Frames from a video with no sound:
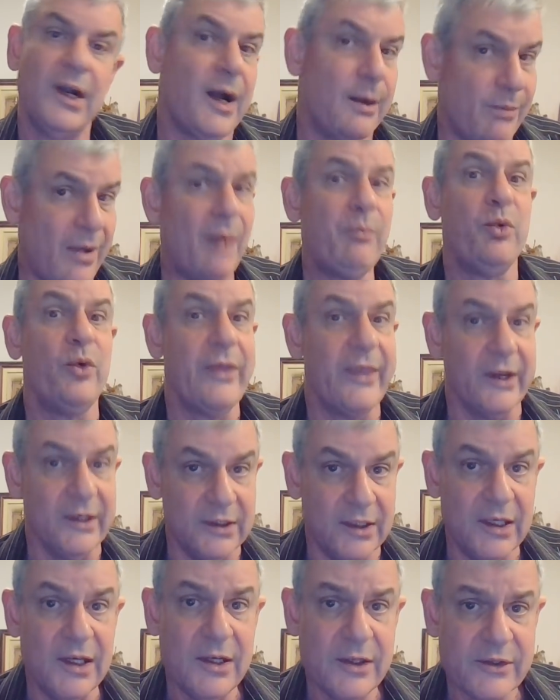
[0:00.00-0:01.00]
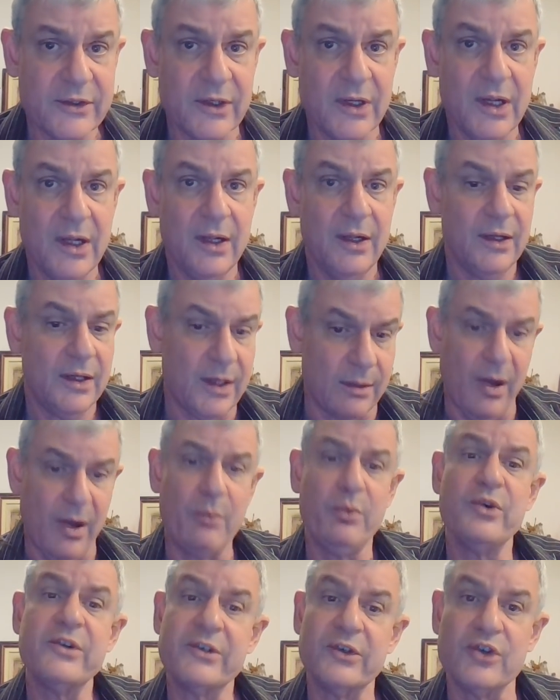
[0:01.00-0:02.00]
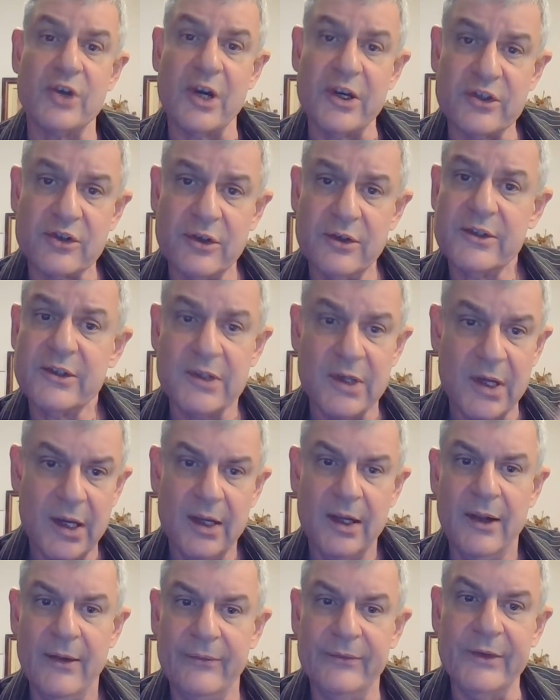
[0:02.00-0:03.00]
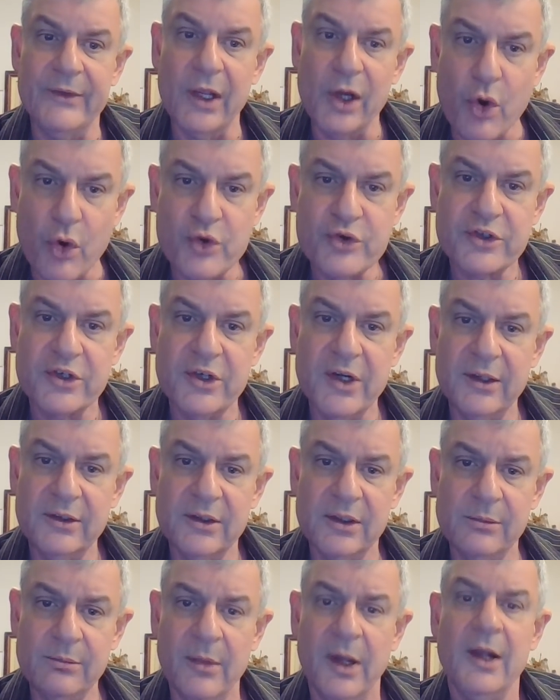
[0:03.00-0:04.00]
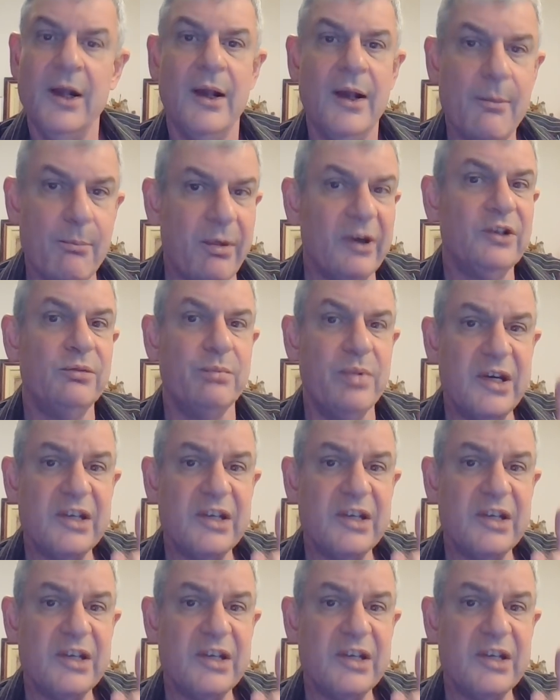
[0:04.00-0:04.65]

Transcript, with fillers: Come up with ideas, come up with suggestions, negotiate them, but